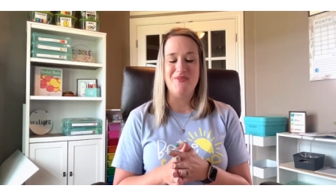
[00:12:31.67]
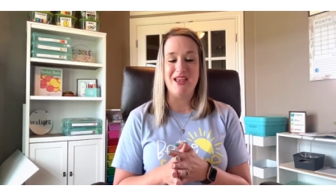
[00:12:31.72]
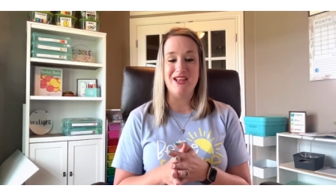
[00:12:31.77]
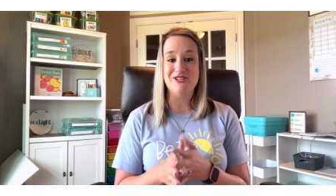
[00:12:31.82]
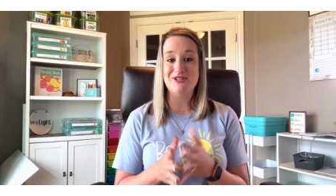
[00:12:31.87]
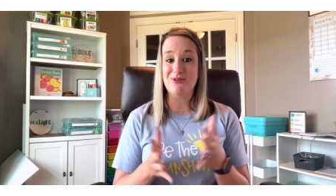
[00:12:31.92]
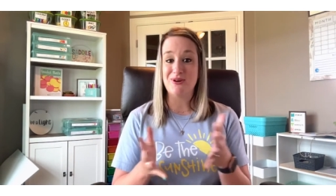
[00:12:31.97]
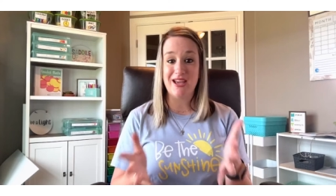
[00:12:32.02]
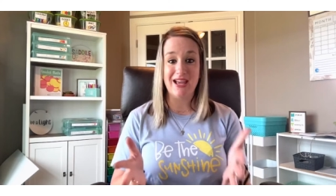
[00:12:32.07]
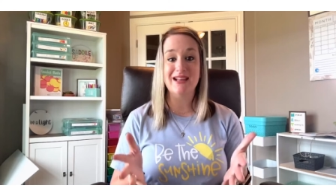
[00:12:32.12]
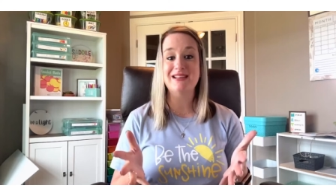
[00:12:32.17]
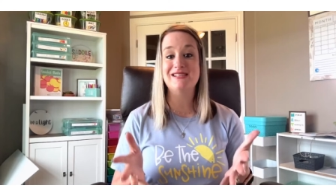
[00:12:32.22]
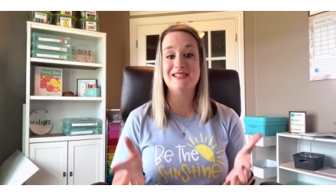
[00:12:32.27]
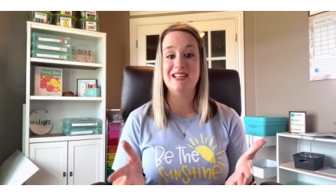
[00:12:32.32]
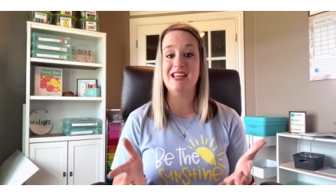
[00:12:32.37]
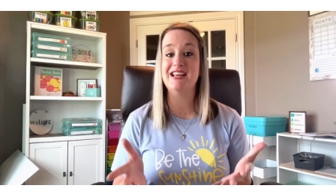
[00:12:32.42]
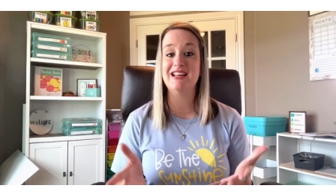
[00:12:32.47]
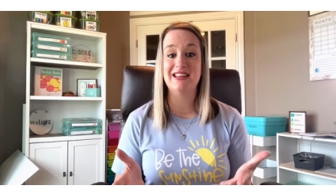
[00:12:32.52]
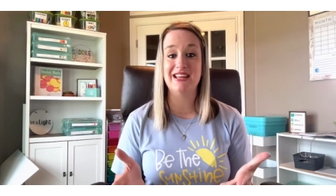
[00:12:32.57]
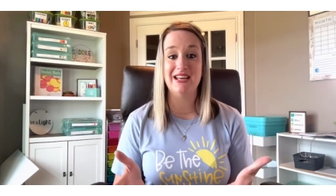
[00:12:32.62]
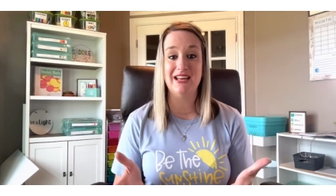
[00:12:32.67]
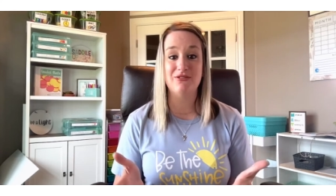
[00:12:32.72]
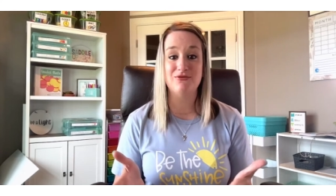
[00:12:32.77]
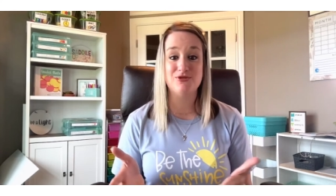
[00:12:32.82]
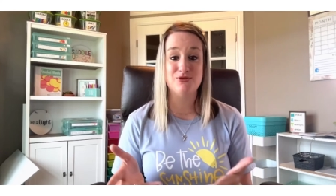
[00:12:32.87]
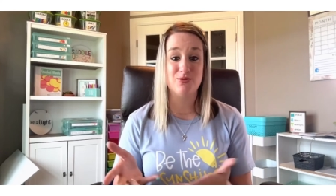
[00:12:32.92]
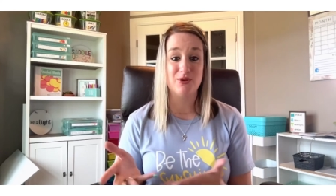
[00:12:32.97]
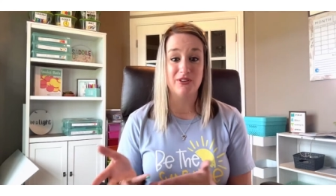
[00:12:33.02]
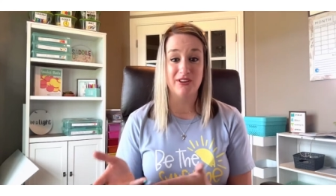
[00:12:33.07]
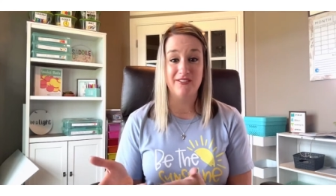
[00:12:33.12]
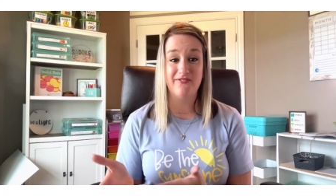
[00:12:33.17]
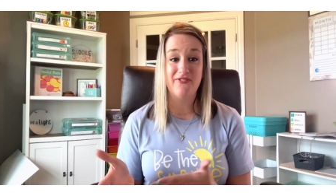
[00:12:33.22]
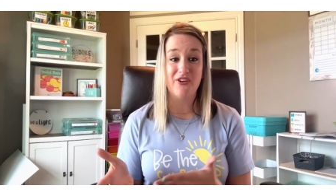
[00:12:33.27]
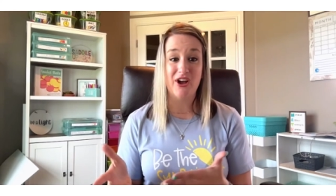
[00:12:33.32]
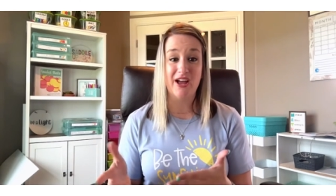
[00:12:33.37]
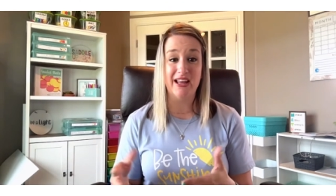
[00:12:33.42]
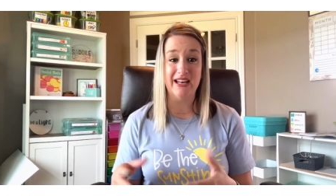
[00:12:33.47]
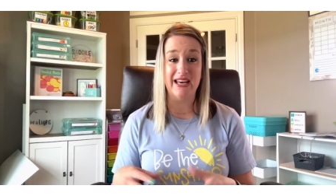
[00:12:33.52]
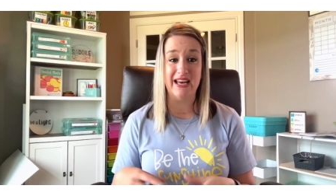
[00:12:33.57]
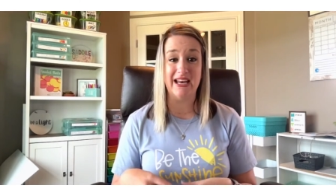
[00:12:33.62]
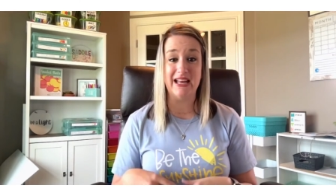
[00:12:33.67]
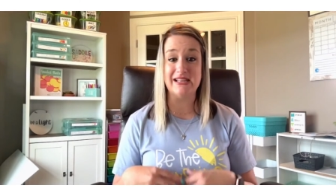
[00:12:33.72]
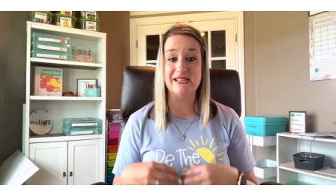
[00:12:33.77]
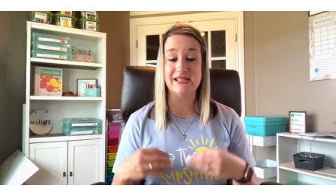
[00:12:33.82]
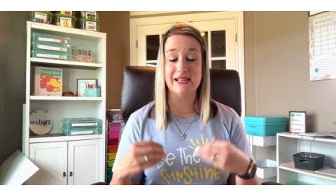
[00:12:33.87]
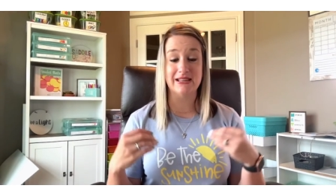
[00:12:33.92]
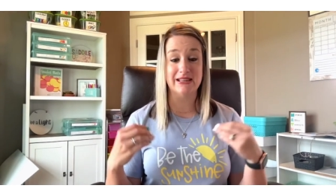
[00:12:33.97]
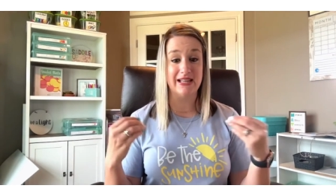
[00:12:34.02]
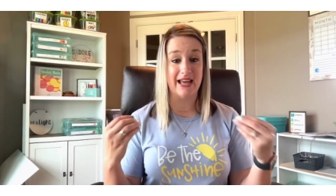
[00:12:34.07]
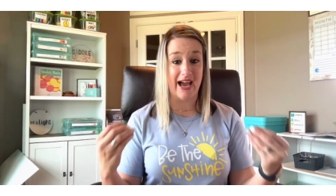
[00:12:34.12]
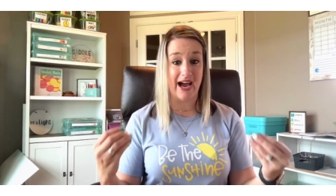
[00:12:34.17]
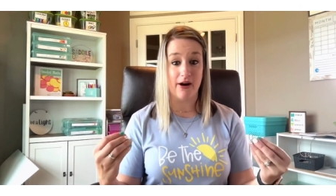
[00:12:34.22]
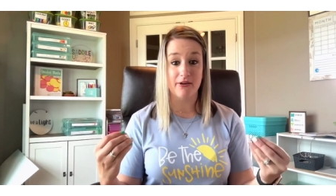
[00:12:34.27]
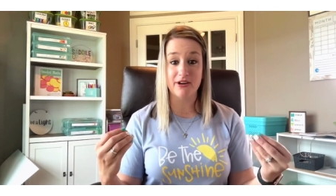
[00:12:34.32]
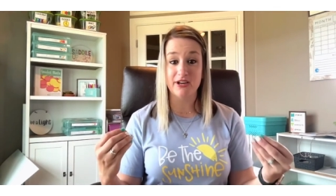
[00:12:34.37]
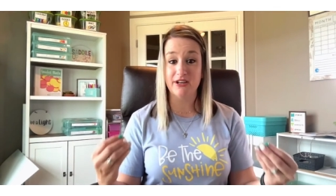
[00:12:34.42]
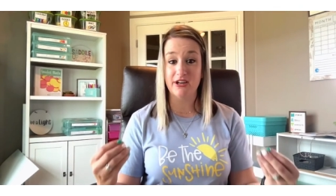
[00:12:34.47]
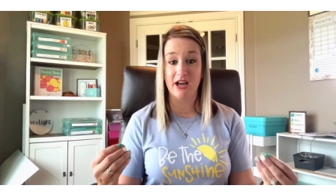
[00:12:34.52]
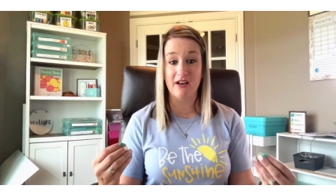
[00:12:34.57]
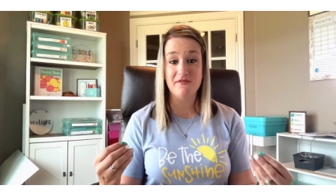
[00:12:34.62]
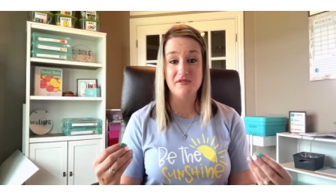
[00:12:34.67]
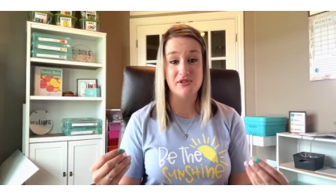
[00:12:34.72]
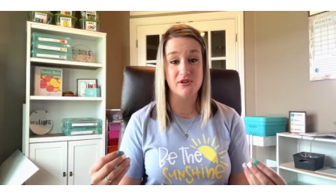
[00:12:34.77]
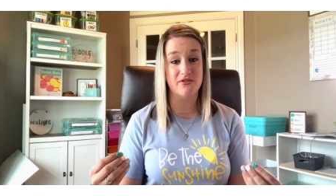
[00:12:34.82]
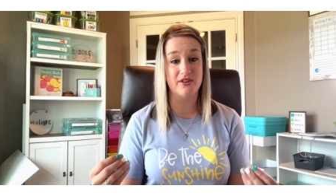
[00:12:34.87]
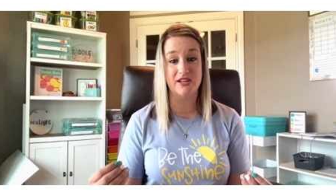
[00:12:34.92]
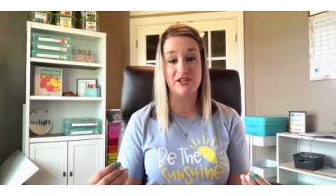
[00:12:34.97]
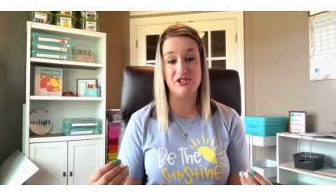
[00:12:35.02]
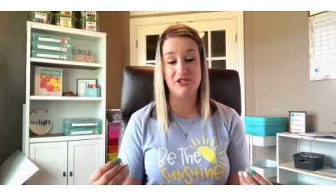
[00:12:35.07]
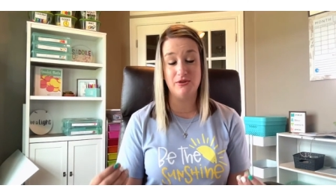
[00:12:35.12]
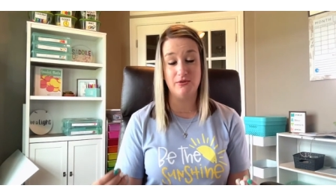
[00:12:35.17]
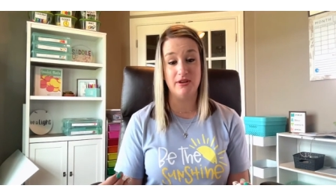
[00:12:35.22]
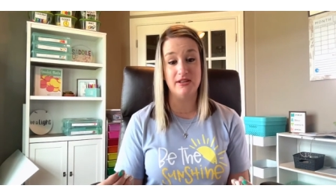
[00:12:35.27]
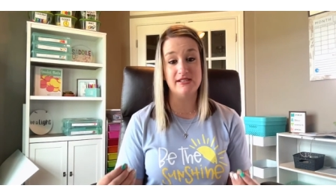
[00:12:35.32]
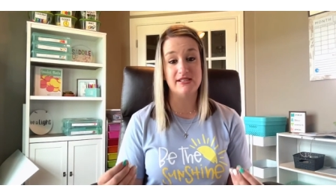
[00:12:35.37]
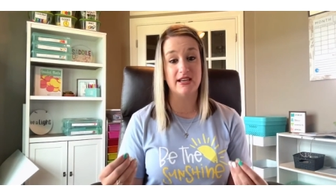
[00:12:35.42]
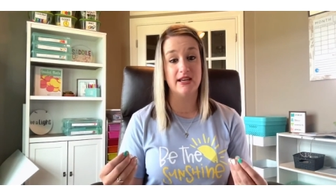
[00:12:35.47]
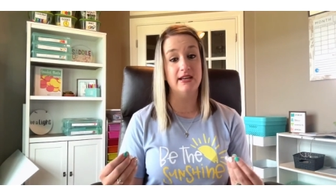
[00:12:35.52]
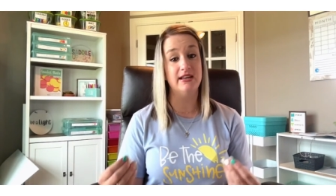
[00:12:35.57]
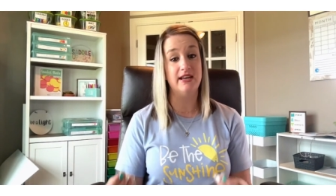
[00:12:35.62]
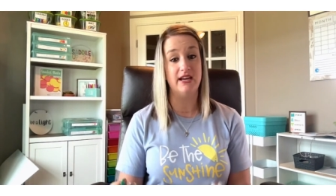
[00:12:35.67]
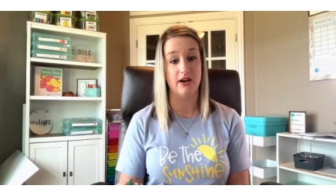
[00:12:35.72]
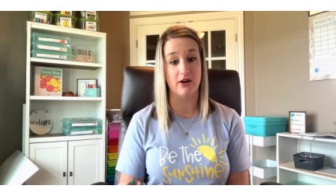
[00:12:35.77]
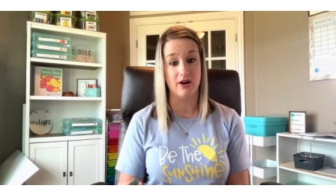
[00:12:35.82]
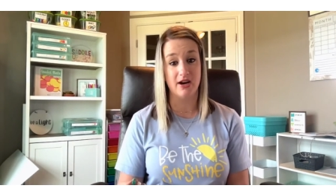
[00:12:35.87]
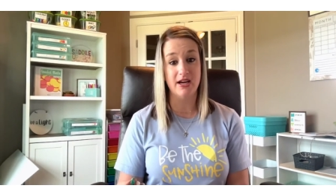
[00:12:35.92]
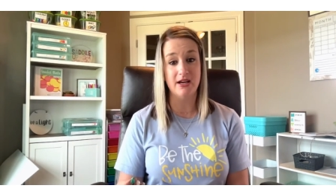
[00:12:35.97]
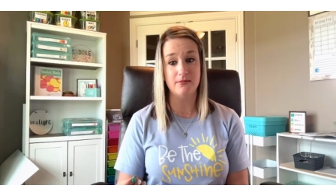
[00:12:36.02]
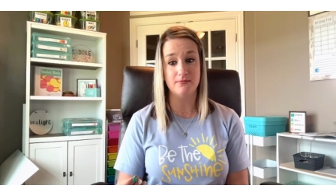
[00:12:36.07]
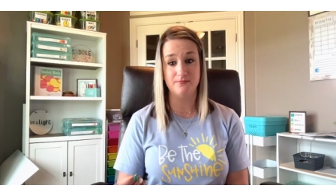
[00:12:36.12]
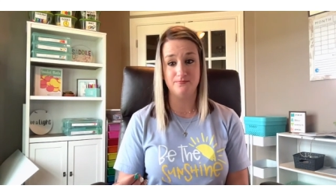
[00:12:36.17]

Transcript: And so kids think that it's really fun and it's loud enough so that students can hear it.